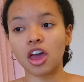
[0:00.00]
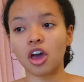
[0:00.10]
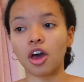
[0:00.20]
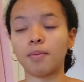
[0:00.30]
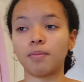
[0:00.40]

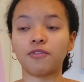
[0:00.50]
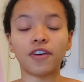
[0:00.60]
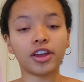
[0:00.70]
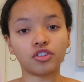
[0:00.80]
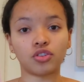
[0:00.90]

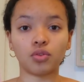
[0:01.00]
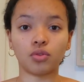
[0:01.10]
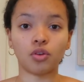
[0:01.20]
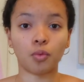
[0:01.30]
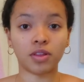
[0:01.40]
fine-tune
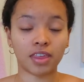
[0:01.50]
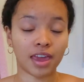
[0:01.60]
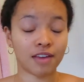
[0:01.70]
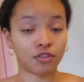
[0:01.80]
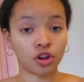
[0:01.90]
what they
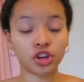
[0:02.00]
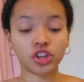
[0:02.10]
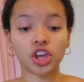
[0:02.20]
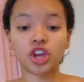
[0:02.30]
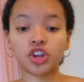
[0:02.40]
have learned
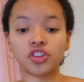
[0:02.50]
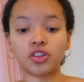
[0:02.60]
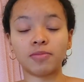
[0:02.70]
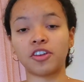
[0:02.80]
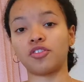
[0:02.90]
just to
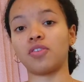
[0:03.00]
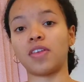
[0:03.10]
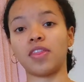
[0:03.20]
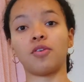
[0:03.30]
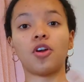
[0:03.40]
make sure
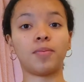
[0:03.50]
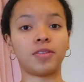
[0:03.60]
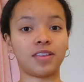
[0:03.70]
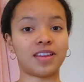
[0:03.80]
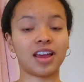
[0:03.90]
that they're up
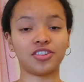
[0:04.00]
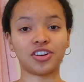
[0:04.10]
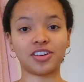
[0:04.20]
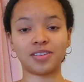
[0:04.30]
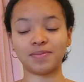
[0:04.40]
to
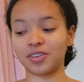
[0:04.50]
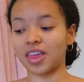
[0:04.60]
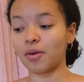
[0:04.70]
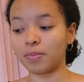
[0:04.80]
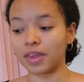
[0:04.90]
standards. So
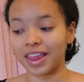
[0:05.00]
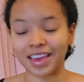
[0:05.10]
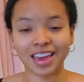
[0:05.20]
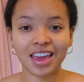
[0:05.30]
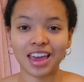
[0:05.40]
that would be
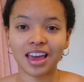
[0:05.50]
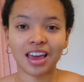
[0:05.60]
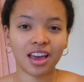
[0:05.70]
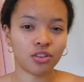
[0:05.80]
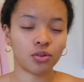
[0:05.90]
like
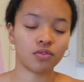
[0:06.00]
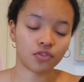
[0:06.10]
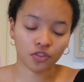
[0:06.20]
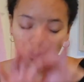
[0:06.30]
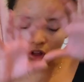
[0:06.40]
sort of
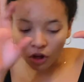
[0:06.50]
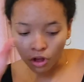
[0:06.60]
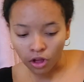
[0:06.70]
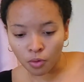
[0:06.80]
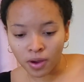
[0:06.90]

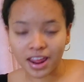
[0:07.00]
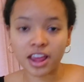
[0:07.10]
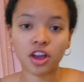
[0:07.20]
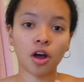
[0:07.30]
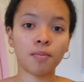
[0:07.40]
quite
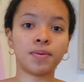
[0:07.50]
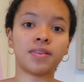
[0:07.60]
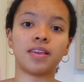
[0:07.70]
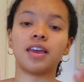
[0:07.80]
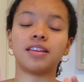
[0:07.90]

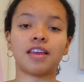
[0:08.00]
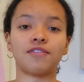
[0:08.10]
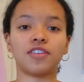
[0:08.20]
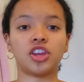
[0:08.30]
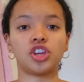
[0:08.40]
encompassing
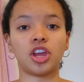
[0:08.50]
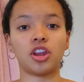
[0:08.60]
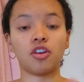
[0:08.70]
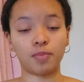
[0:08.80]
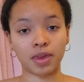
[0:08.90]
definition
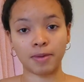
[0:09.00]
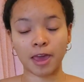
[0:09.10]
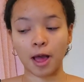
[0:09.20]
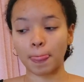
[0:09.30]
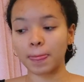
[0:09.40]
of
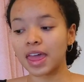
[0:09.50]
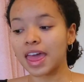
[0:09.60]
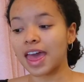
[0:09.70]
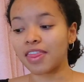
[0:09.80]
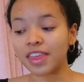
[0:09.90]
PBL.
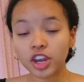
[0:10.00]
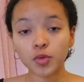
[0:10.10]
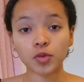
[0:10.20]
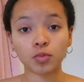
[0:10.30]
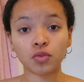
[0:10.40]
And then you
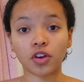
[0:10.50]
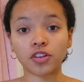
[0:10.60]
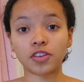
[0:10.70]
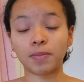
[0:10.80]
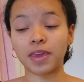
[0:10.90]
would move on
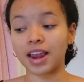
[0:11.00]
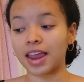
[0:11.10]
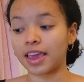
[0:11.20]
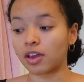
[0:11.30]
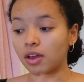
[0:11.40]
to being
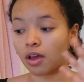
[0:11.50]
like